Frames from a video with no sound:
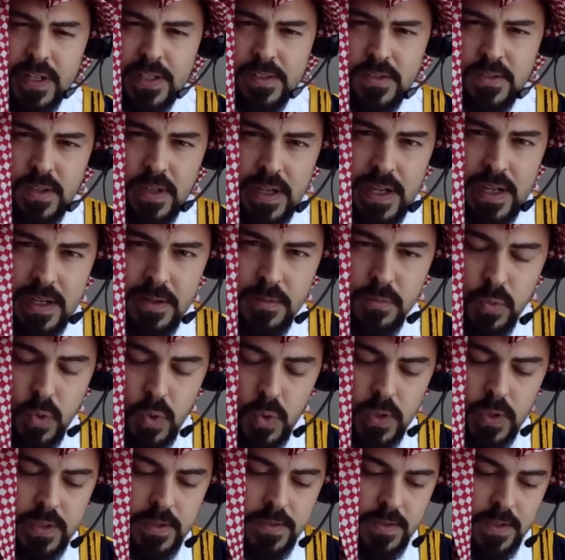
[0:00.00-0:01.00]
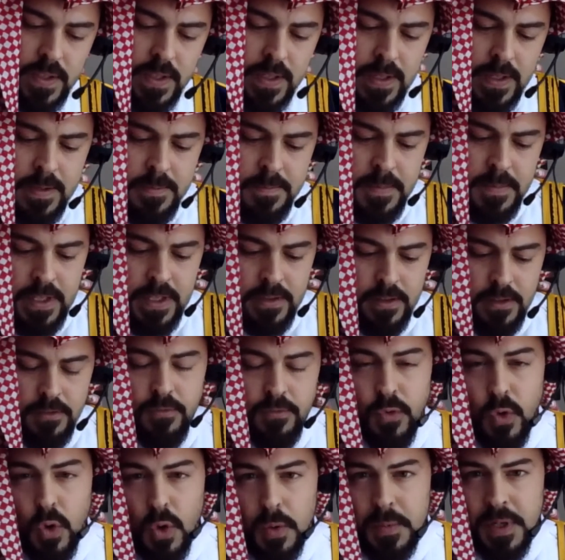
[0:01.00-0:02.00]
And so I wrote it in the
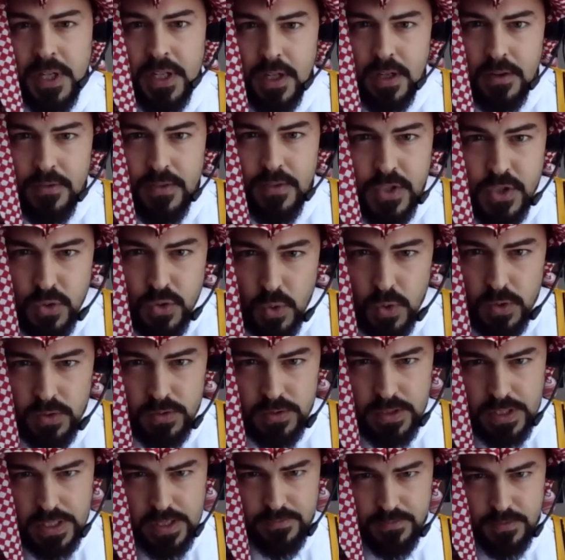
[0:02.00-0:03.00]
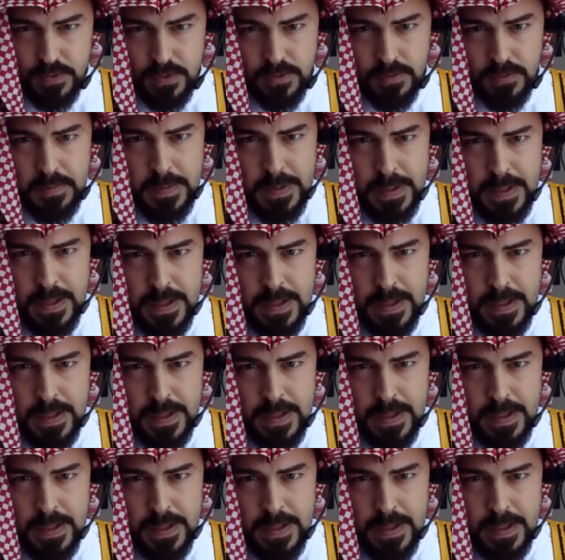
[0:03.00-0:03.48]
format of a short novel.